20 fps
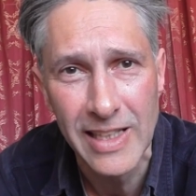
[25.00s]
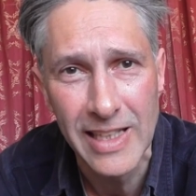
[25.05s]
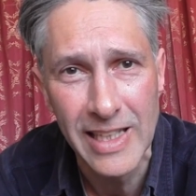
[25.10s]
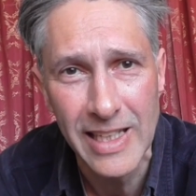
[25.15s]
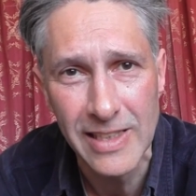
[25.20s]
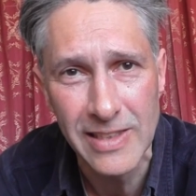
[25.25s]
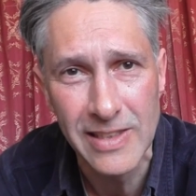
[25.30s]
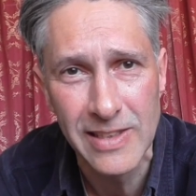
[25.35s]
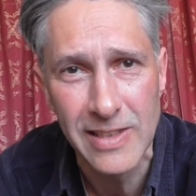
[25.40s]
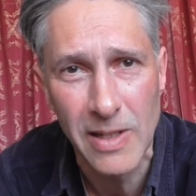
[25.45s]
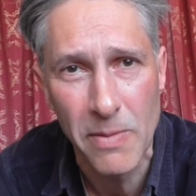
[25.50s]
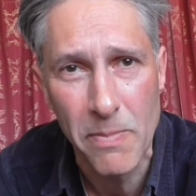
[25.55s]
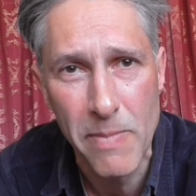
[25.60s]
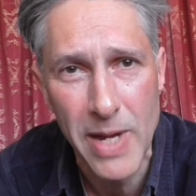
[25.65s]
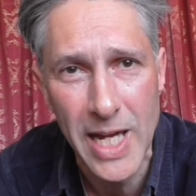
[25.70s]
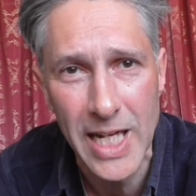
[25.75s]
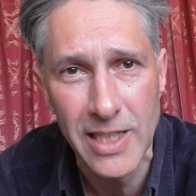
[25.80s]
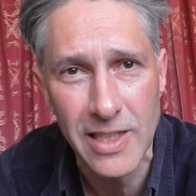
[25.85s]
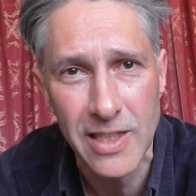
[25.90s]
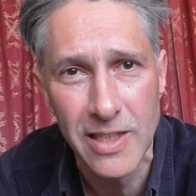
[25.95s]
this
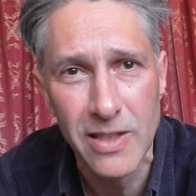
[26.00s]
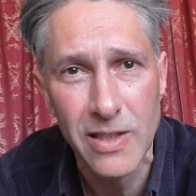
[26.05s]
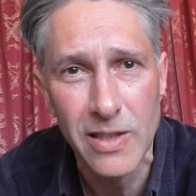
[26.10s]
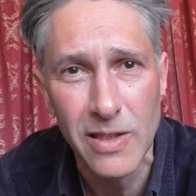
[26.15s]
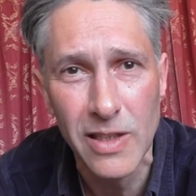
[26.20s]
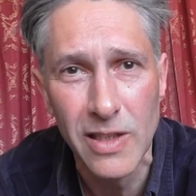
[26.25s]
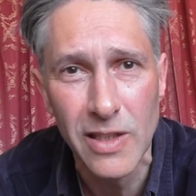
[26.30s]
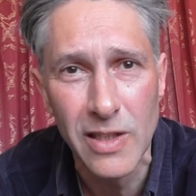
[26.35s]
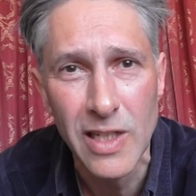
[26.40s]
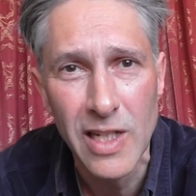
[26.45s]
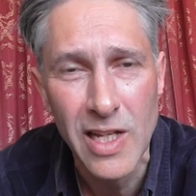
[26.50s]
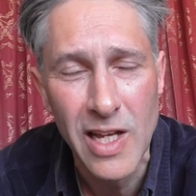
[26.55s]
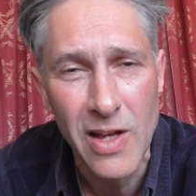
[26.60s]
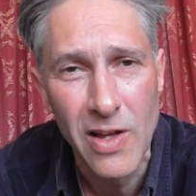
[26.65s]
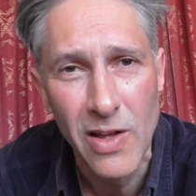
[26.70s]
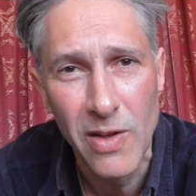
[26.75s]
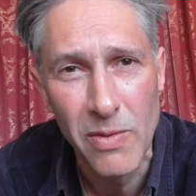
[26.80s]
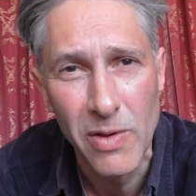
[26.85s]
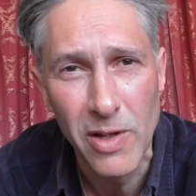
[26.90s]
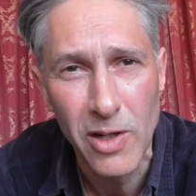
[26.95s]
meant that
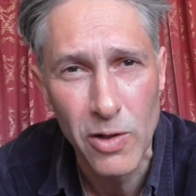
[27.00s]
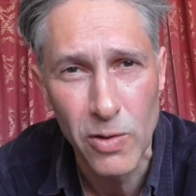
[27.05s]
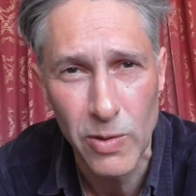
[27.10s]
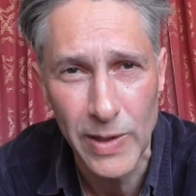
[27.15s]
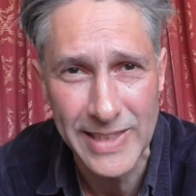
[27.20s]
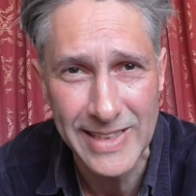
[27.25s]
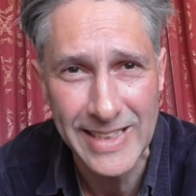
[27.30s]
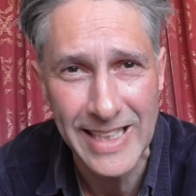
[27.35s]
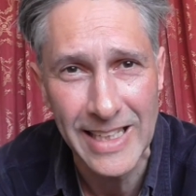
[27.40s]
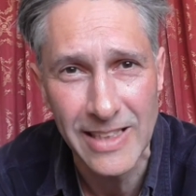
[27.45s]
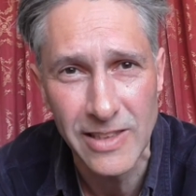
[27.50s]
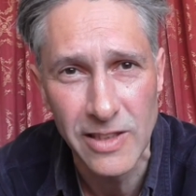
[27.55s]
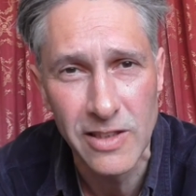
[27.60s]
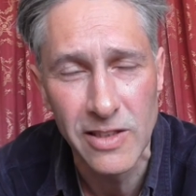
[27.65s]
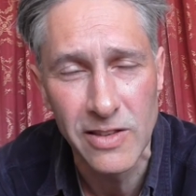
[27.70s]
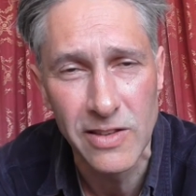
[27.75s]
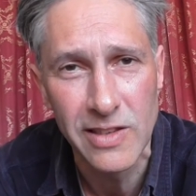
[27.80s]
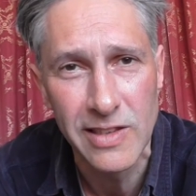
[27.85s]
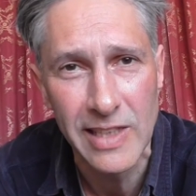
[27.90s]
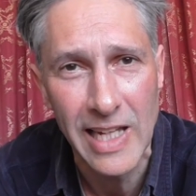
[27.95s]
critics
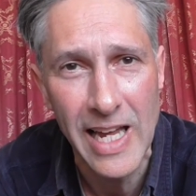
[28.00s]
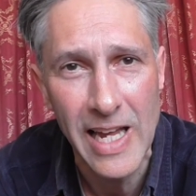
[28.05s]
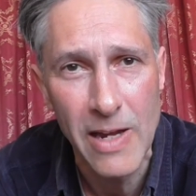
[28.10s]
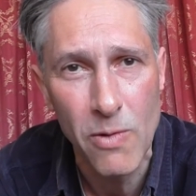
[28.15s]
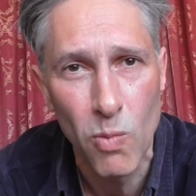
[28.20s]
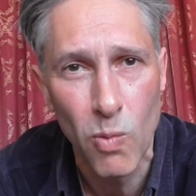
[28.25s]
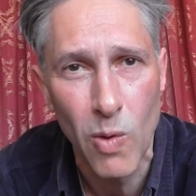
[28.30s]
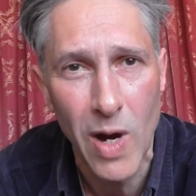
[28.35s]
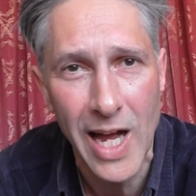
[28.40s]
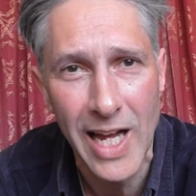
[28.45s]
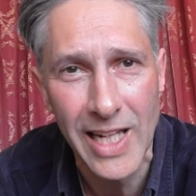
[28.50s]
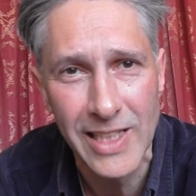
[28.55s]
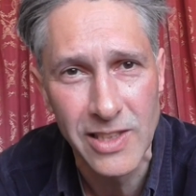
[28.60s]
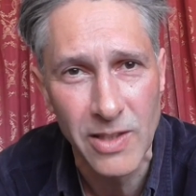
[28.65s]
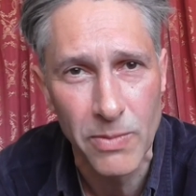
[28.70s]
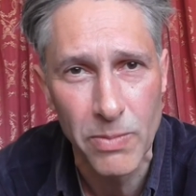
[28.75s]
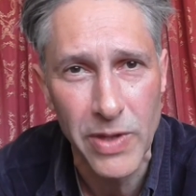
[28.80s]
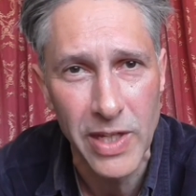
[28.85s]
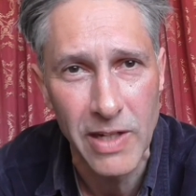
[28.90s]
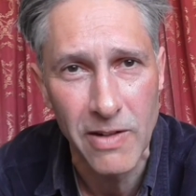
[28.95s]
could say why
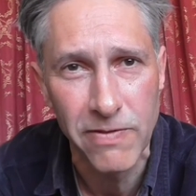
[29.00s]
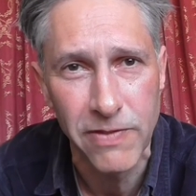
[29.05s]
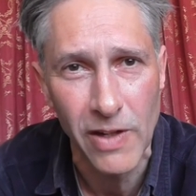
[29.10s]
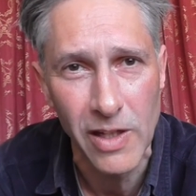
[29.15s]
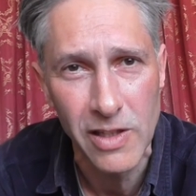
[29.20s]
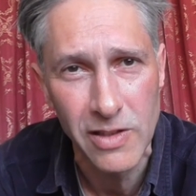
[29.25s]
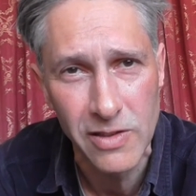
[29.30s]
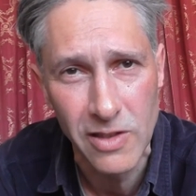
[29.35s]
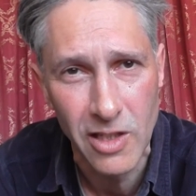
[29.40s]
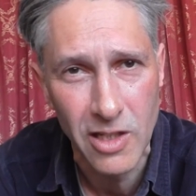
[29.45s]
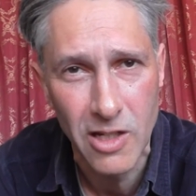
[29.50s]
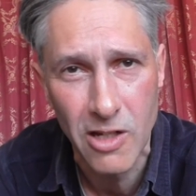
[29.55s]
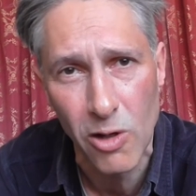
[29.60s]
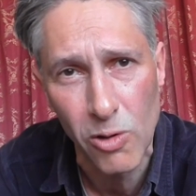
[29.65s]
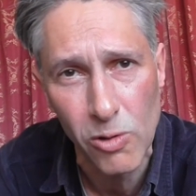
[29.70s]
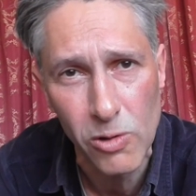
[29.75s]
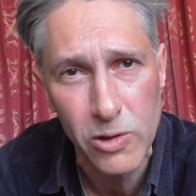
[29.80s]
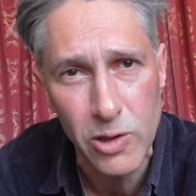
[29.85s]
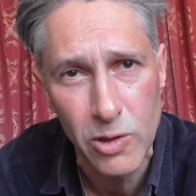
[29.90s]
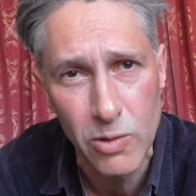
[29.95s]
something followed the
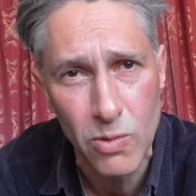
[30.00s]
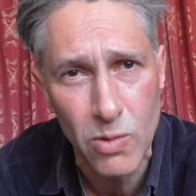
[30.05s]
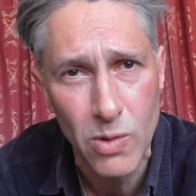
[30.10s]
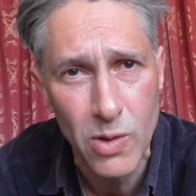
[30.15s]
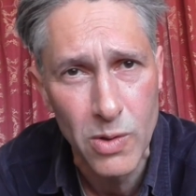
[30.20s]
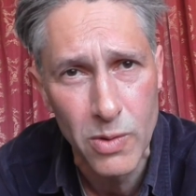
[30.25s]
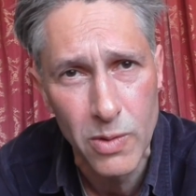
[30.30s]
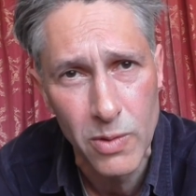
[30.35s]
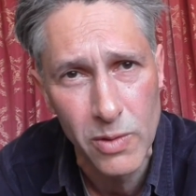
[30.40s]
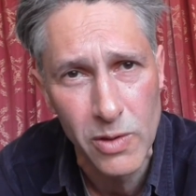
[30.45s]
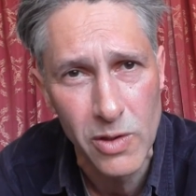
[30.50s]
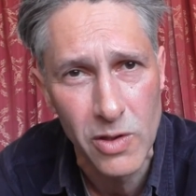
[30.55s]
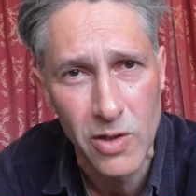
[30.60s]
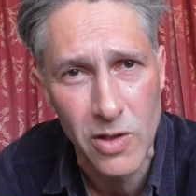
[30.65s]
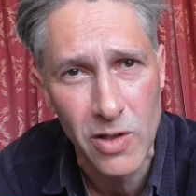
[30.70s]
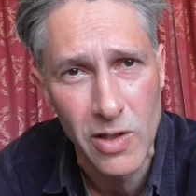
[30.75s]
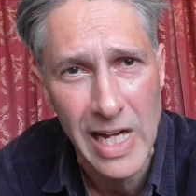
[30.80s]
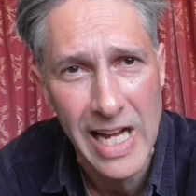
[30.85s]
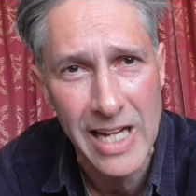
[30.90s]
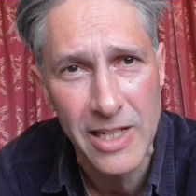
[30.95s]
golden rule
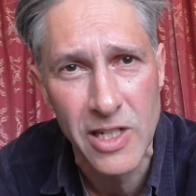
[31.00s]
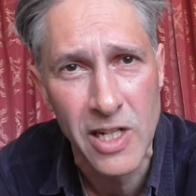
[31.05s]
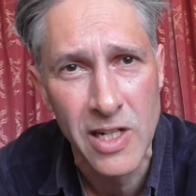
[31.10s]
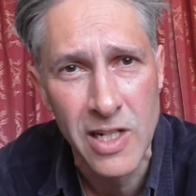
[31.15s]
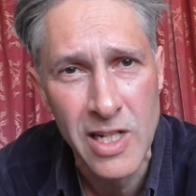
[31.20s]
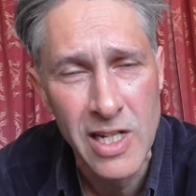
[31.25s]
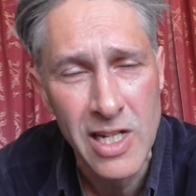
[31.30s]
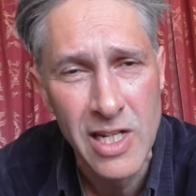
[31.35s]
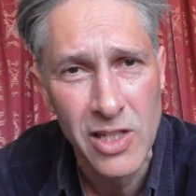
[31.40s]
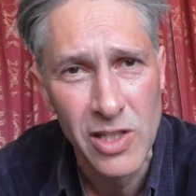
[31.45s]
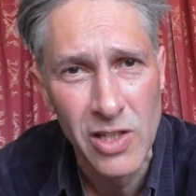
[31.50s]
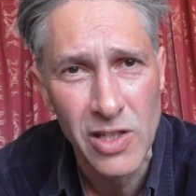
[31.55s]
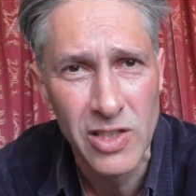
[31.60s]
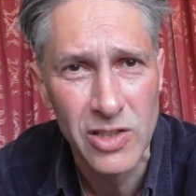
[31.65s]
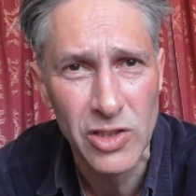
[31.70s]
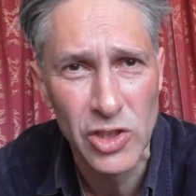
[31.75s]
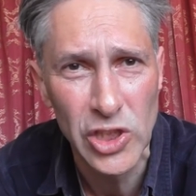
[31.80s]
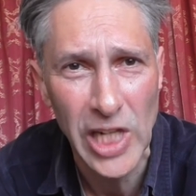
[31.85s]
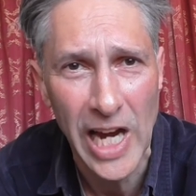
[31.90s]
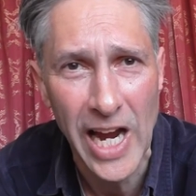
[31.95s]
or had
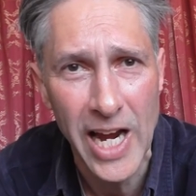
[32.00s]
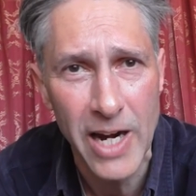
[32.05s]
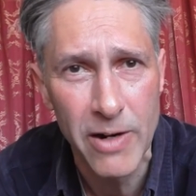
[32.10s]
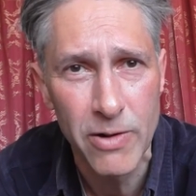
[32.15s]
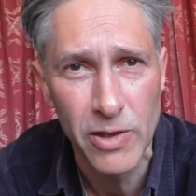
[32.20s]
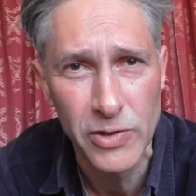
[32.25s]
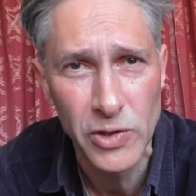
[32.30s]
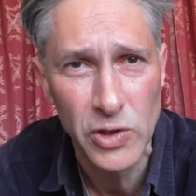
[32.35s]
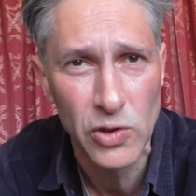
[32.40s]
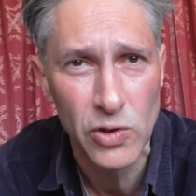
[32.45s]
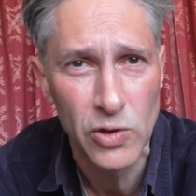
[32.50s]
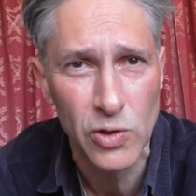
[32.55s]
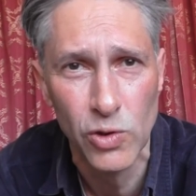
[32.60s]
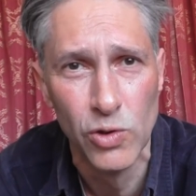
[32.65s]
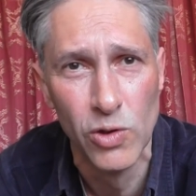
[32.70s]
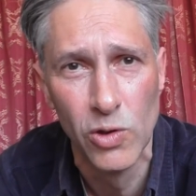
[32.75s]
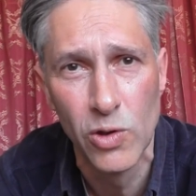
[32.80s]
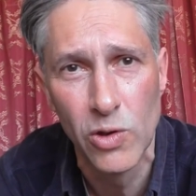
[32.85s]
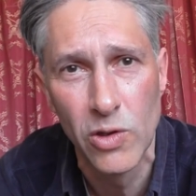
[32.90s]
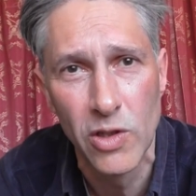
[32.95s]

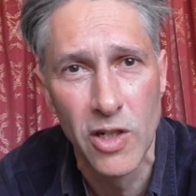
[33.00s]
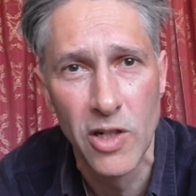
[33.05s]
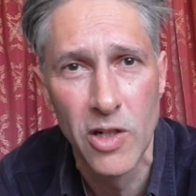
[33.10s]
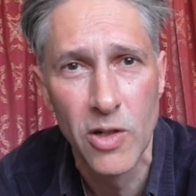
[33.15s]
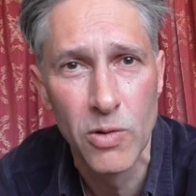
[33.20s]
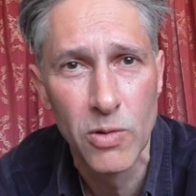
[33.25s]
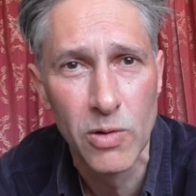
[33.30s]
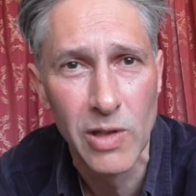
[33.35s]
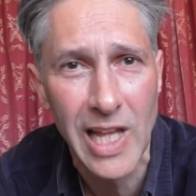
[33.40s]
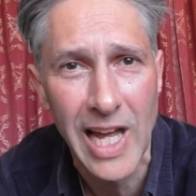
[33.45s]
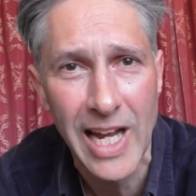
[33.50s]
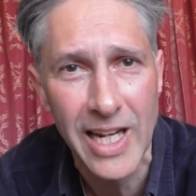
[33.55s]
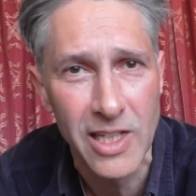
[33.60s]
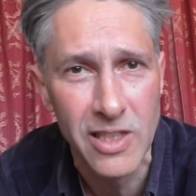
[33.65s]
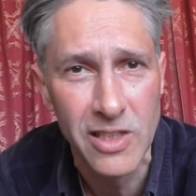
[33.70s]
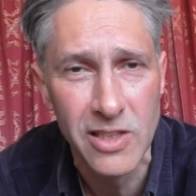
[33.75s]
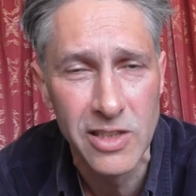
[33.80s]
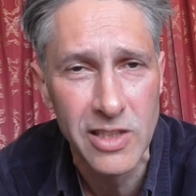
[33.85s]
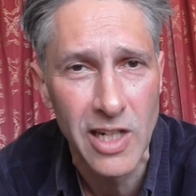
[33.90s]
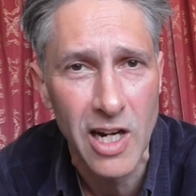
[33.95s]
chiaroscuro,
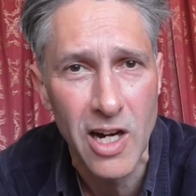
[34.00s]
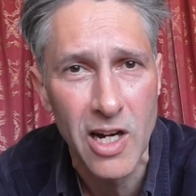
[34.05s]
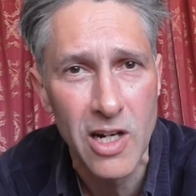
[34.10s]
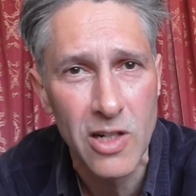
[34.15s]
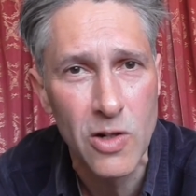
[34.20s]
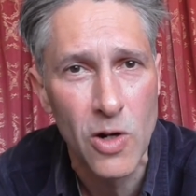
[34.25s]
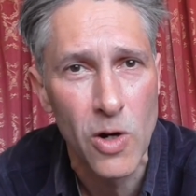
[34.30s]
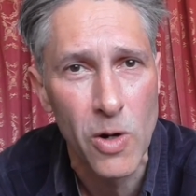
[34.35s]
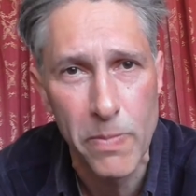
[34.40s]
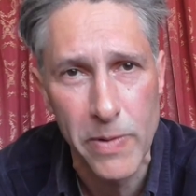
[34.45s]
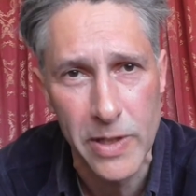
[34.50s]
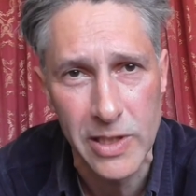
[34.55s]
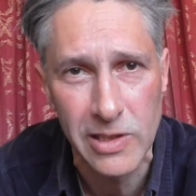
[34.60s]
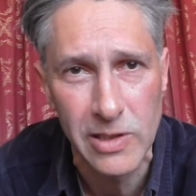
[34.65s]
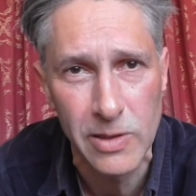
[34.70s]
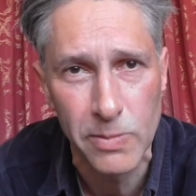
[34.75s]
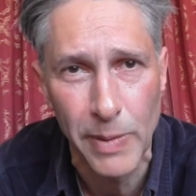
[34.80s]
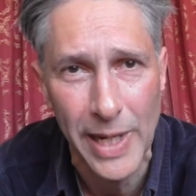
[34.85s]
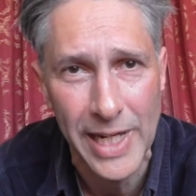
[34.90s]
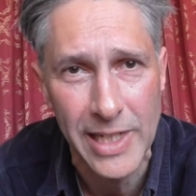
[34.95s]
light and dark, or
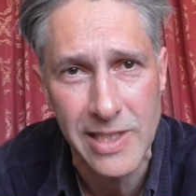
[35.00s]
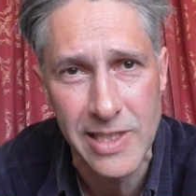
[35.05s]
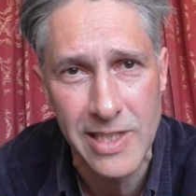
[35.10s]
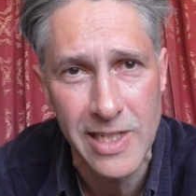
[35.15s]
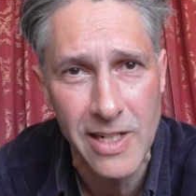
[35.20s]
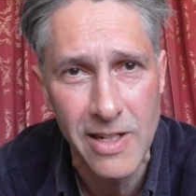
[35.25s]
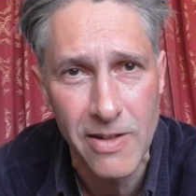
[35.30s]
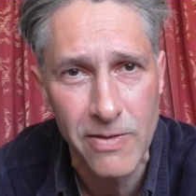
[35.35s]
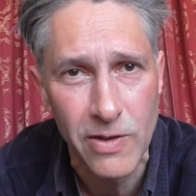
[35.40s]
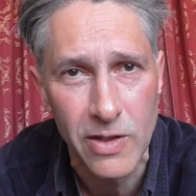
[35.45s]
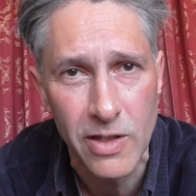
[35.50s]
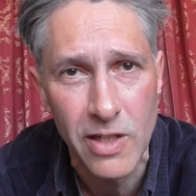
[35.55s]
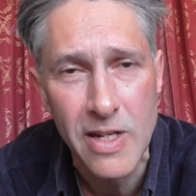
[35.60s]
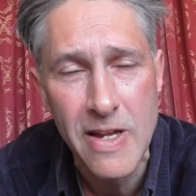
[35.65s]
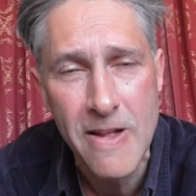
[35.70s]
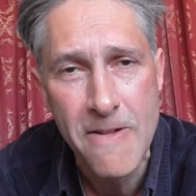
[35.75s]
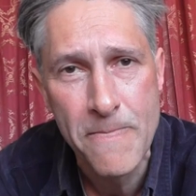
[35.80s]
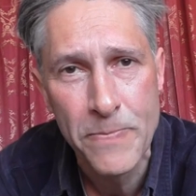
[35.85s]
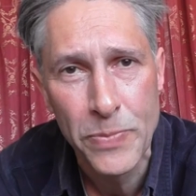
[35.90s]
perspective. And